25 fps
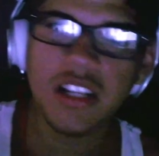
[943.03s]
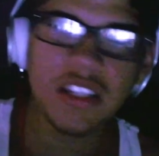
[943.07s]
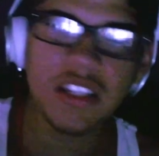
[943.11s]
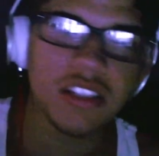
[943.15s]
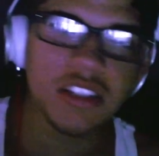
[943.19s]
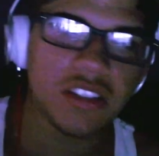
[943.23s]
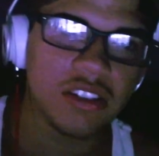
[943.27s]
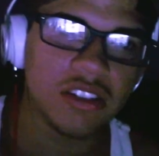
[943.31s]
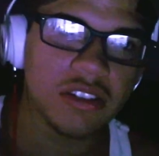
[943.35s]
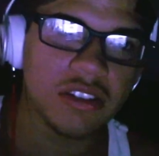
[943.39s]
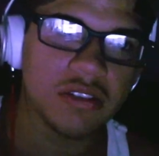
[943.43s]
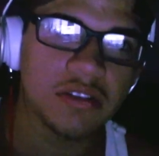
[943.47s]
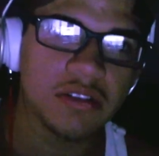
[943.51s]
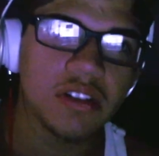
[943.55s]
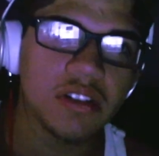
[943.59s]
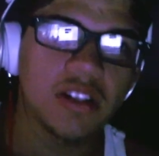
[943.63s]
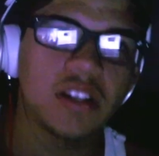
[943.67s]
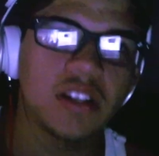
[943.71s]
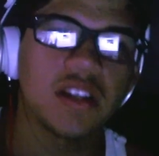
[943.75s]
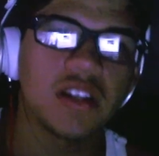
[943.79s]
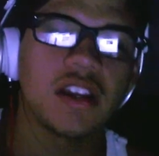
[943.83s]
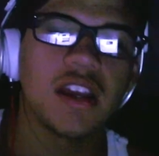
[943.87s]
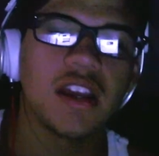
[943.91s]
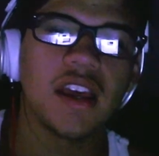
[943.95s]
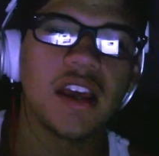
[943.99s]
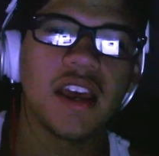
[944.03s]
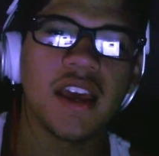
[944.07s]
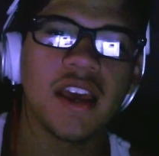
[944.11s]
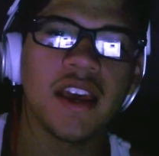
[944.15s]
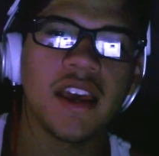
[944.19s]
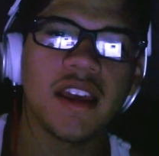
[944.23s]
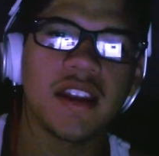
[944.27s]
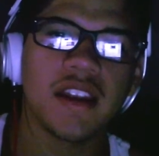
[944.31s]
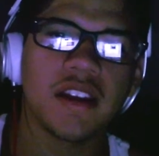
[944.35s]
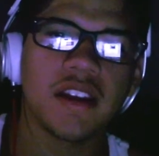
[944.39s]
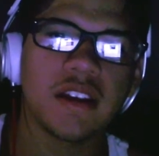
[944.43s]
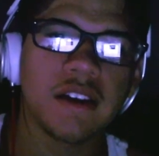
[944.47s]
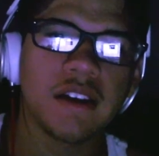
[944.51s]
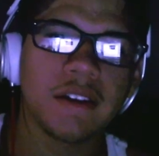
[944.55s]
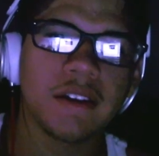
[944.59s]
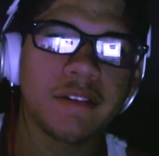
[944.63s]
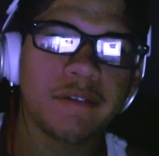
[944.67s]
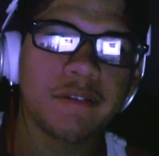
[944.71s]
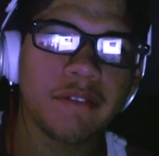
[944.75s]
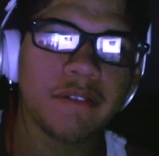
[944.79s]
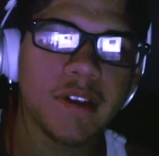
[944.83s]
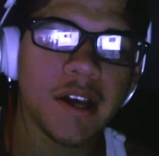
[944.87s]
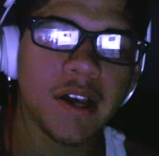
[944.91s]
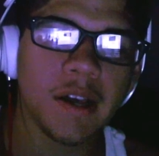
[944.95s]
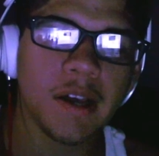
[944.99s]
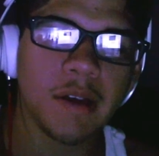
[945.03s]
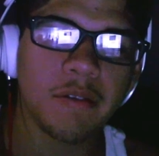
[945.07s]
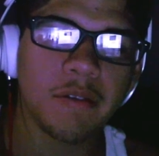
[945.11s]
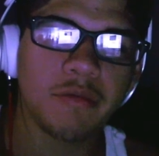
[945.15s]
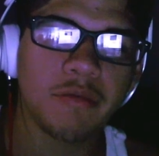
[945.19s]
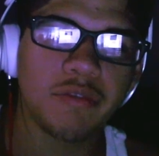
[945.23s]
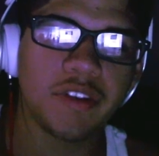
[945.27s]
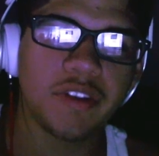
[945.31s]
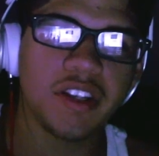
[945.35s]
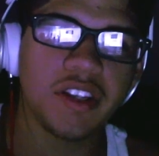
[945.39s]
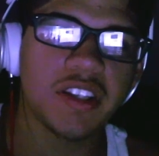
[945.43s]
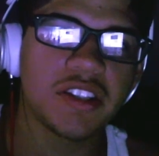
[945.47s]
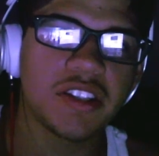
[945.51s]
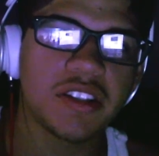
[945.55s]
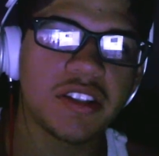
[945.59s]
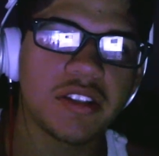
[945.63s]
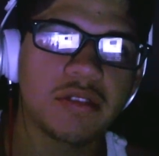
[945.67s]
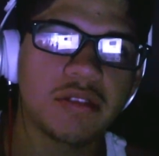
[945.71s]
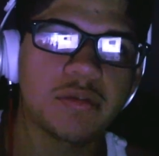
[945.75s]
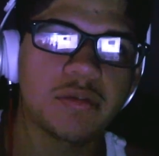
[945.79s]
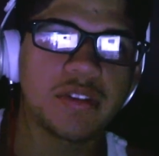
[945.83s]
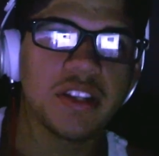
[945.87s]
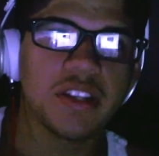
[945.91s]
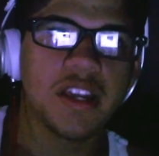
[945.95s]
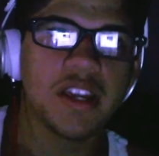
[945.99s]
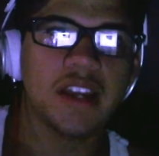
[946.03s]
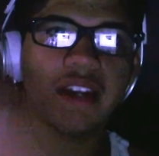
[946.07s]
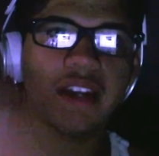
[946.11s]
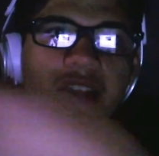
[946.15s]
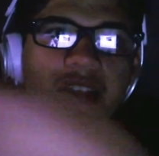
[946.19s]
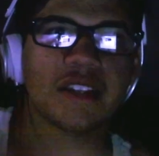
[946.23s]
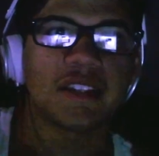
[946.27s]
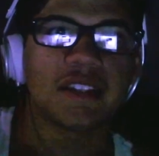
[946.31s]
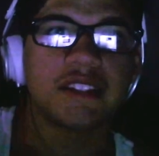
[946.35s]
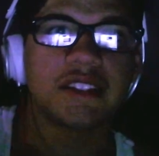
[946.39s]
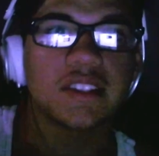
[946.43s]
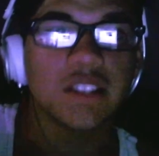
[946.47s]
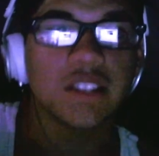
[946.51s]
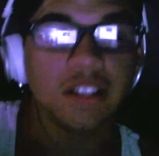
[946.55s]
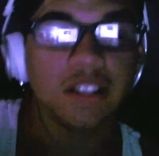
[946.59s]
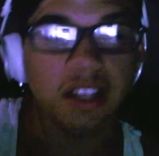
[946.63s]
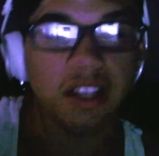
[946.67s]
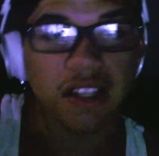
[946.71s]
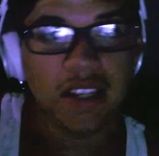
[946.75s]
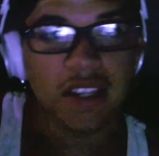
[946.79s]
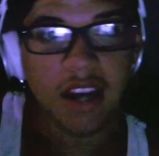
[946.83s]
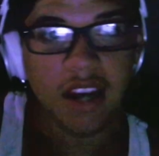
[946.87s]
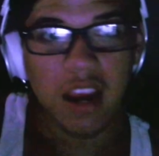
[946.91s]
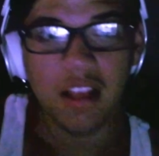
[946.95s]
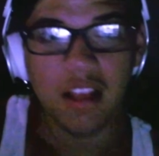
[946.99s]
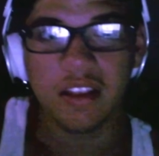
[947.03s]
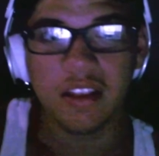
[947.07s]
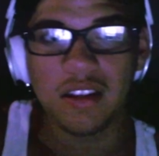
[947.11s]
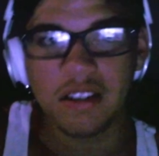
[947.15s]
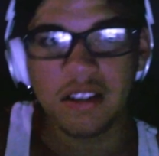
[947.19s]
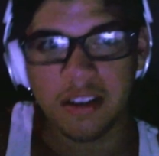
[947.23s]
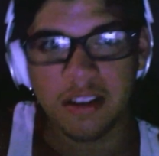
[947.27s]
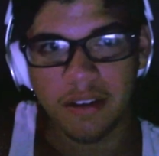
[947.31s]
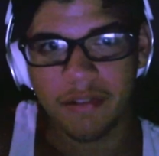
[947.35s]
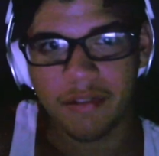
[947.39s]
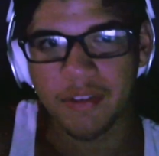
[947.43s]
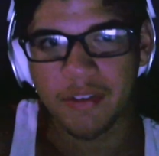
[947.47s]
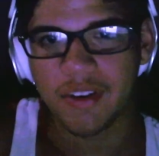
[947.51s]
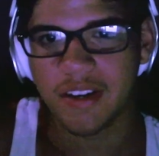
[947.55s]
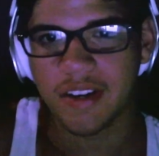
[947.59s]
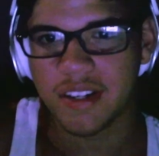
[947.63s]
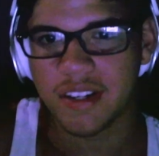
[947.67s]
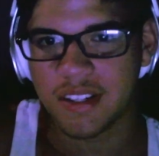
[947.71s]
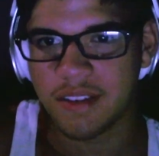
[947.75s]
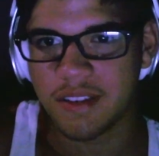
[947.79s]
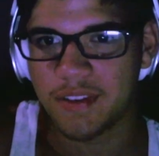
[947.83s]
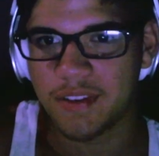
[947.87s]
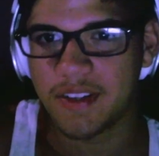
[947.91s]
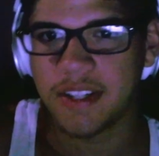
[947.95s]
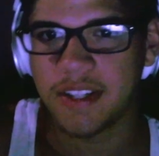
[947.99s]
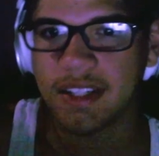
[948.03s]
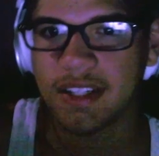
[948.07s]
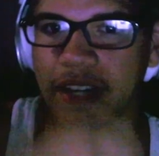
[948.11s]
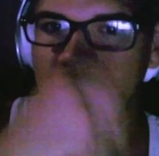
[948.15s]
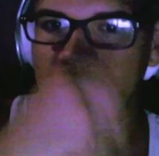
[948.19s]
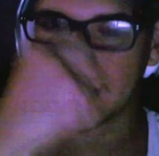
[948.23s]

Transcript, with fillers: Like Johnny's suit and uh, uh, Reed suit, they can look entirely different.